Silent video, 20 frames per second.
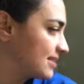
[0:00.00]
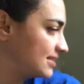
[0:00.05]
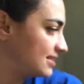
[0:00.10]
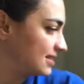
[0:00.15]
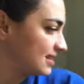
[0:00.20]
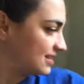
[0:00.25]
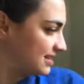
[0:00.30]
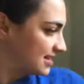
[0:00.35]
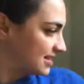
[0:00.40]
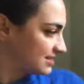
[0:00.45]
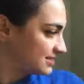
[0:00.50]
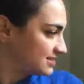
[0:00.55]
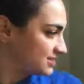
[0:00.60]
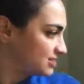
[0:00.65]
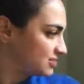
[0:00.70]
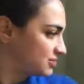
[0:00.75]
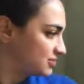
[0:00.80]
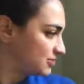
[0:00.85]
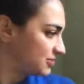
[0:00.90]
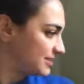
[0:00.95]
The
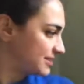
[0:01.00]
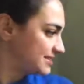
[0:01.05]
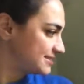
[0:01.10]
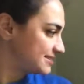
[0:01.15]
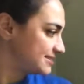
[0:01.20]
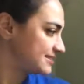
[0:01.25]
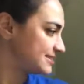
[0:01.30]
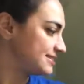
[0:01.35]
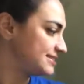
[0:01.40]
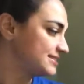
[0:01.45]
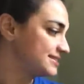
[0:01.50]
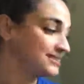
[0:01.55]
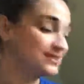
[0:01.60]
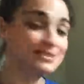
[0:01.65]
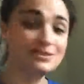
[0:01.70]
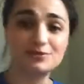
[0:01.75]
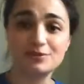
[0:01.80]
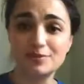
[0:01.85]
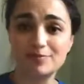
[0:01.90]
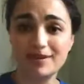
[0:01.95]
next choice
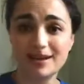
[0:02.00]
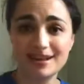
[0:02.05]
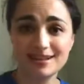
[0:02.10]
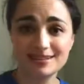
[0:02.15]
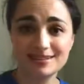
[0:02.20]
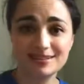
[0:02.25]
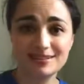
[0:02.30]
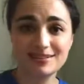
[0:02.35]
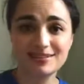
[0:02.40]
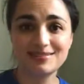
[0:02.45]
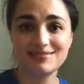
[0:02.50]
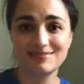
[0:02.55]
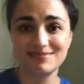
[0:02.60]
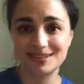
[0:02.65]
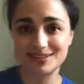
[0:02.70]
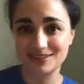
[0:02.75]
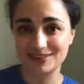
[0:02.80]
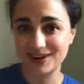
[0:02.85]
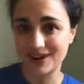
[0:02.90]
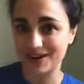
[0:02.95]
is do a puzzle.
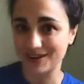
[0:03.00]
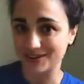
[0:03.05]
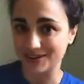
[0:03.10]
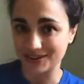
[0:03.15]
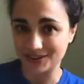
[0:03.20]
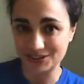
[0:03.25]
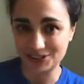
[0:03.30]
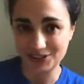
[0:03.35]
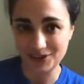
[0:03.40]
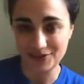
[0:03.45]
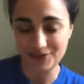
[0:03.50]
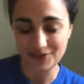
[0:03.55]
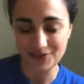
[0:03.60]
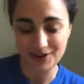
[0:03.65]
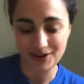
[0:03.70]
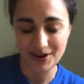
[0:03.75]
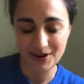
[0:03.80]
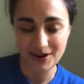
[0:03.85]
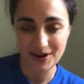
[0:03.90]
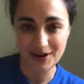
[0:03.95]
These are out on a shelf
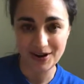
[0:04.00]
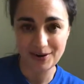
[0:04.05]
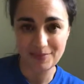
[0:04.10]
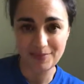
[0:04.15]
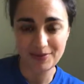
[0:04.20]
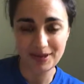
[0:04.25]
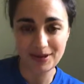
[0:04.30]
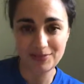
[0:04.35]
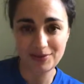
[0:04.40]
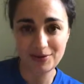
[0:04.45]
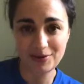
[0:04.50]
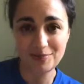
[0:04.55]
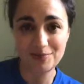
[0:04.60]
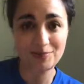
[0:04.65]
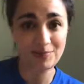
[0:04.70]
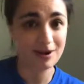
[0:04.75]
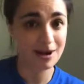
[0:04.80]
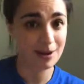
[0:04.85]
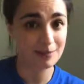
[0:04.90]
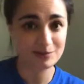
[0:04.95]
in our playroom.
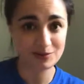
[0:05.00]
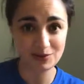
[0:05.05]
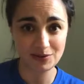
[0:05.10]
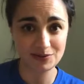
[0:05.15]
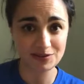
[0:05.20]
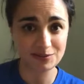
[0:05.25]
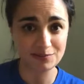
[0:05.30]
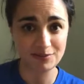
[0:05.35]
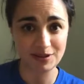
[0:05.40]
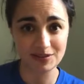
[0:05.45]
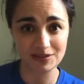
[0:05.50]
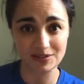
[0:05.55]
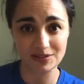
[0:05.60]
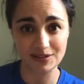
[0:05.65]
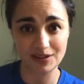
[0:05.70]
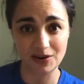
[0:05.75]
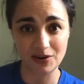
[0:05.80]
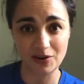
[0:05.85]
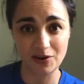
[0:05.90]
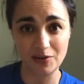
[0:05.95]
Perhaps you have some puzzles
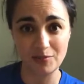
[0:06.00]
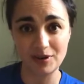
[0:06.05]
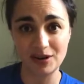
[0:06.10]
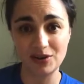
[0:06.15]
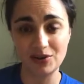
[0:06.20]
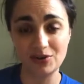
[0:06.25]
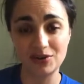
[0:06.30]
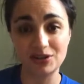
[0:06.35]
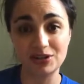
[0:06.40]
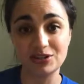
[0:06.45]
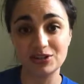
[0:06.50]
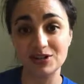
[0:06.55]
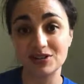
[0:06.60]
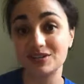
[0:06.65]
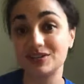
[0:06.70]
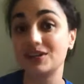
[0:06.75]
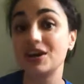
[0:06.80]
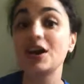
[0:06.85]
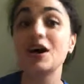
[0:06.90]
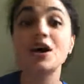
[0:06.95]
at home and you could
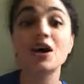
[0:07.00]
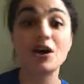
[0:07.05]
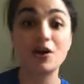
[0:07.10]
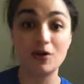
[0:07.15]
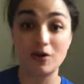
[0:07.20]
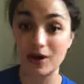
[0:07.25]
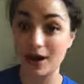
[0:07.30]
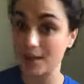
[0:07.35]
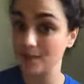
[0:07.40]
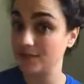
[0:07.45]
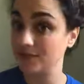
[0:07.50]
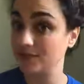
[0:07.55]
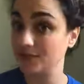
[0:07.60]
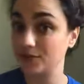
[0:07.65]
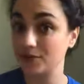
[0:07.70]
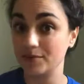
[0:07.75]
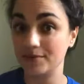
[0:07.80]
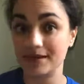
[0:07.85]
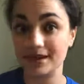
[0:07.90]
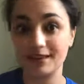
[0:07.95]
just grab a
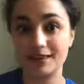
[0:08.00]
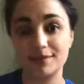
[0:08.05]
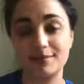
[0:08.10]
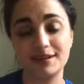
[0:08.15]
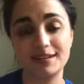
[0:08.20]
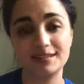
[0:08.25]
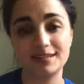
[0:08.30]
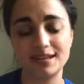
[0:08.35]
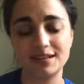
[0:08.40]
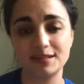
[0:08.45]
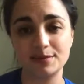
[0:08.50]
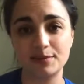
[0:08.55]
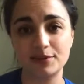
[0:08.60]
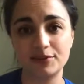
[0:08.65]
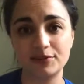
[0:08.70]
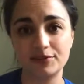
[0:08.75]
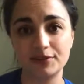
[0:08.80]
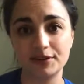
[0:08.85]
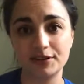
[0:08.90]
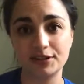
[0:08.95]
few and make them accessible
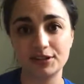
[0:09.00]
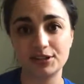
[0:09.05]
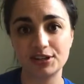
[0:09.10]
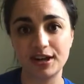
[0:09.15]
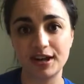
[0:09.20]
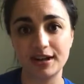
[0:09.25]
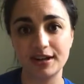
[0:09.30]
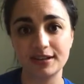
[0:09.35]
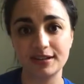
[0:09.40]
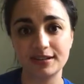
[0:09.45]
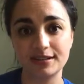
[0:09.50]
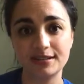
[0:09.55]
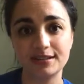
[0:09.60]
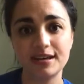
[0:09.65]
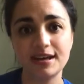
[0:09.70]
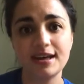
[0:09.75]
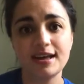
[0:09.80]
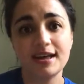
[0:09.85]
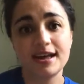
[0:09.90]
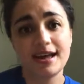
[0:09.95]
for your child.
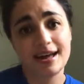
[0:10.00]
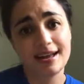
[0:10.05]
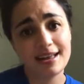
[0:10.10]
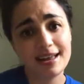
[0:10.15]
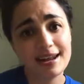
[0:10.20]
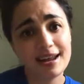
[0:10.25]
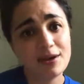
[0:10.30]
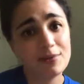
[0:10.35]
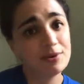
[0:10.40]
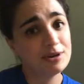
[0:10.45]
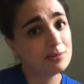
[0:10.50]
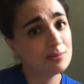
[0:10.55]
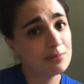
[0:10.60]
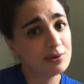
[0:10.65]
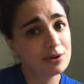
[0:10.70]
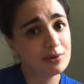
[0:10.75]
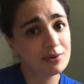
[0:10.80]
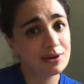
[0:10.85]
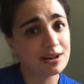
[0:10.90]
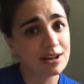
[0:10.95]
Again, I wouldn't
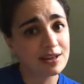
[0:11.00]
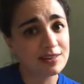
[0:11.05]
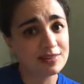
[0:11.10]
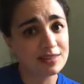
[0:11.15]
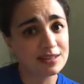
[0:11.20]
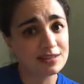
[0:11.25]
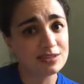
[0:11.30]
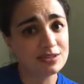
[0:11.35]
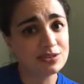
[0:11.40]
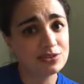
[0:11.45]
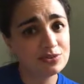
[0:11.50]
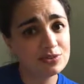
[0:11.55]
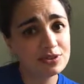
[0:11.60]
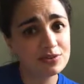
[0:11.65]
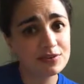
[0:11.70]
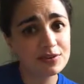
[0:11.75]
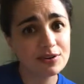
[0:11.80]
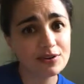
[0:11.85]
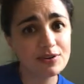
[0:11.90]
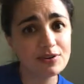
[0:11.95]
put one out that's too
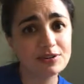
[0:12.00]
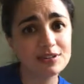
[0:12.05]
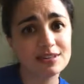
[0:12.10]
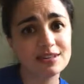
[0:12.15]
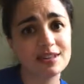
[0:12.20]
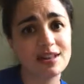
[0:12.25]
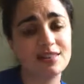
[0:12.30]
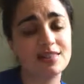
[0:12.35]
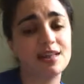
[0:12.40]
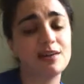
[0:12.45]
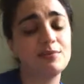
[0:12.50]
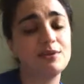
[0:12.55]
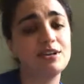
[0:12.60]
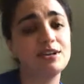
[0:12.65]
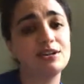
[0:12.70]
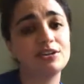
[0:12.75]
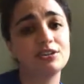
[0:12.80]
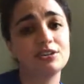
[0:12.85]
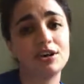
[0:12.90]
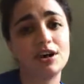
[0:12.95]
difficult and that they would
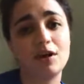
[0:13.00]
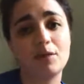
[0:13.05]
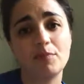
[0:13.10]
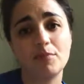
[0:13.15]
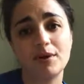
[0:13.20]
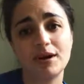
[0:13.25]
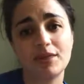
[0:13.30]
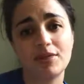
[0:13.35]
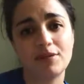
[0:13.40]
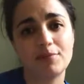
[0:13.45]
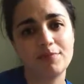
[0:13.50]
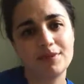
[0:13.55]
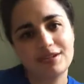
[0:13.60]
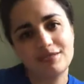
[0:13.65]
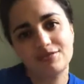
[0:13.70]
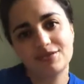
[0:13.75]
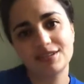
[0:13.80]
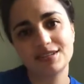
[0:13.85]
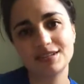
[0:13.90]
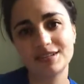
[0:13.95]
need your help with,
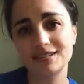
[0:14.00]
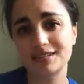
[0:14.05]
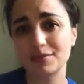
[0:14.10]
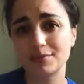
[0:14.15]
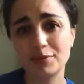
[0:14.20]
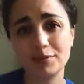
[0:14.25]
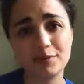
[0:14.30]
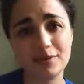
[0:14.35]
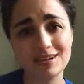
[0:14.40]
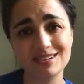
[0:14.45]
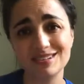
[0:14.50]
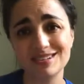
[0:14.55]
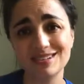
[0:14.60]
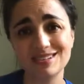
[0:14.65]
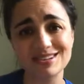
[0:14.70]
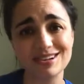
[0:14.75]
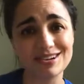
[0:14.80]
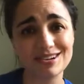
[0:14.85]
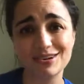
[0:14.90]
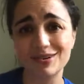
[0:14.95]
but just simple
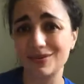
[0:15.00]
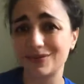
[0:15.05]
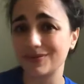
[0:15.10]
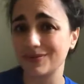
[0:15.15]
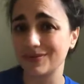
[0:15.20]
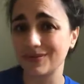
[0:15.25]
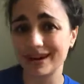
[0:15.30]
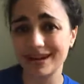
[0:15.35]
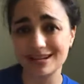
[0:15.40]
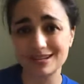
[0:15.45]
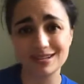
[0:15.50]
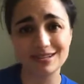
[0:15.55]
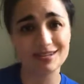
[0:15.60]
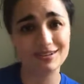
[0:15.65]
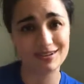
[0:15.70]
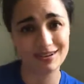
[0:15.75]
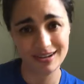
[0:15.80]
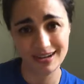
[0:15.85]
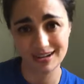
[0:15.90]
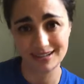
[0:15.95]
puzzles are great
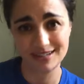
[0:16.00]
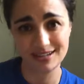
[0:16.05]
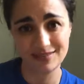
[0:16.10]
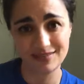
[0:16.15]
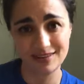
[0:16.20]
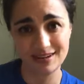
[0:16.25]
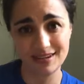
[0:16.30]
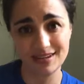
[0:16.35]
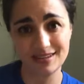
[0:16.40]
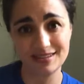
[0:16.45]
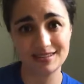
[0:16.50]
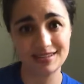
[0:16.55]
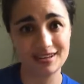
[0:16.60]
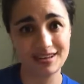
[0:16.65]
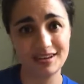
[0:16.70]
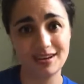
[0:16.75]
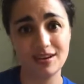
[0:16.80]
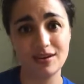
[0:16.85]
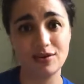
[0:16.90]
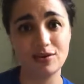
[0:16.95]
learning activities
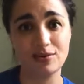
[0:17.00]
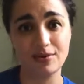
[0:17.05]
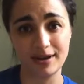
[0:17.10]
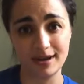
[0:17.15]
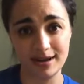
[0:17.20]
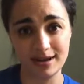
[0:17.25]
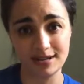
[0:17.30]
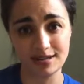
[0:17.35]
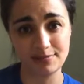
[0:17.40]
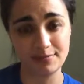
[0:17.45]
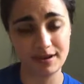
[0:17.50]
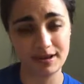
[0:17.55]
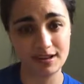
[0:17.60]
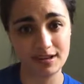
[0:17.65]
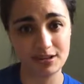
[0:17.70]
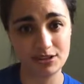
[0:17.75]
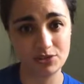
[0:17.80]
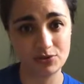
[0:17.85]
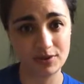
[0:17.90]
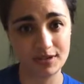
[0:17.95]
and a great
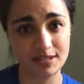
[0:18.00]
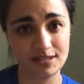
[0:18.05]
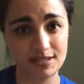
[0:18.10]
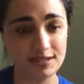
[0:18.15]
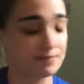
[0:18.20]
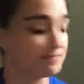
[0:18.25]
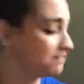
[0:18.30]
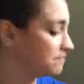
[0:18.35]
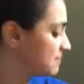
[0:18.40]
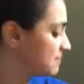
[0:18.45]
independent choice.